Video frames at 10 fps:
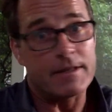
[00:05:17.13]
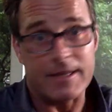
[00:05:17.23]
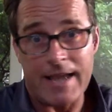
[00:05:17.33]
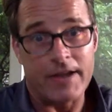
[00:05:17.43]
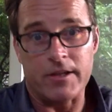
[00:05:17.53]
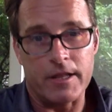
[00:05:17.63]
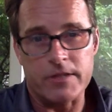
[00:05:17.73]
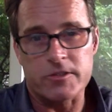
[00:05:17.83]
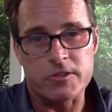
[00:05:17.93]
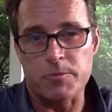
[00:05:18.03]
the
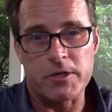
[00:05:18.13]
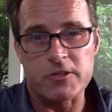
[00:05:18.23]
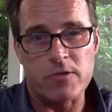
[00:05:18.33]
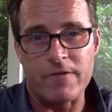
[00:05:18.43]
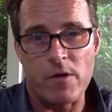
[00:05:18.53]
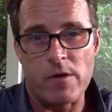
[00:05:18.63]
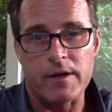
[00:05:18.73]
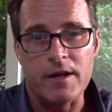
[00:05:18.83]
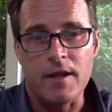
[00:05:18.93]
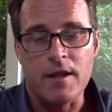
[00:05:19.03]
calculations are pretty straightforward.
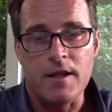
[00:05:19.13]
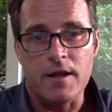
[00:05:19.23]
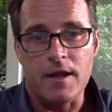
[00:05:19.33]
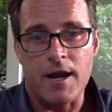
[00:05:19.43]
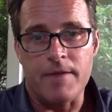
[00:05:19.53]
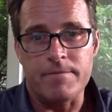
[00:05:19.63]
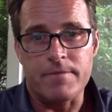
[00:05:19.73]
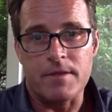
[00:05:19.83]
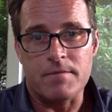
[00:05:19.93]
Um,